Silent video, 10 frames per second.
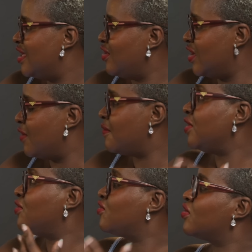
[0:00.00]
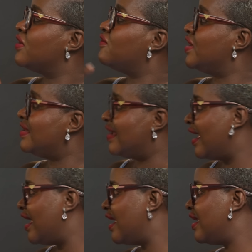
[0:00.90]
You get, might not talk every
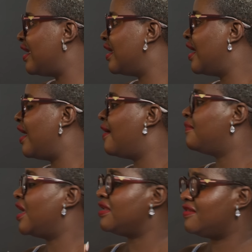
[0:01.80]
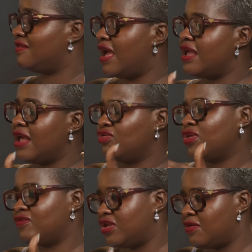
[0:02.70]
day. Um, mm-hmm. at least I, I,
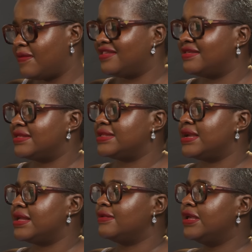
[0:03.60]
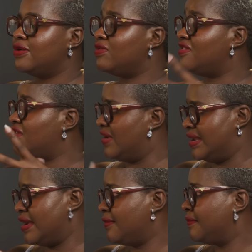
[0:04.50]
talk every day with my sister, with
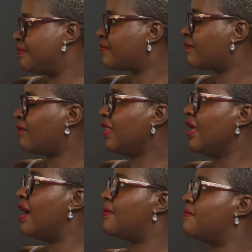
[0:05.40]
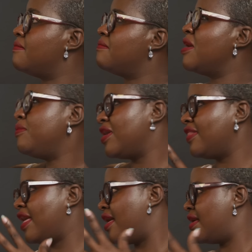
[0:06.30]
Zerida, um, my
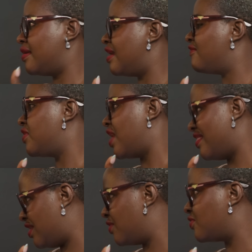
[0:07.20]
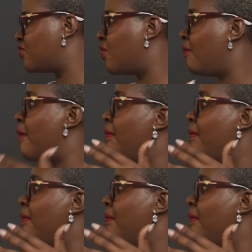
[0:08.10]
brother every other day or so, my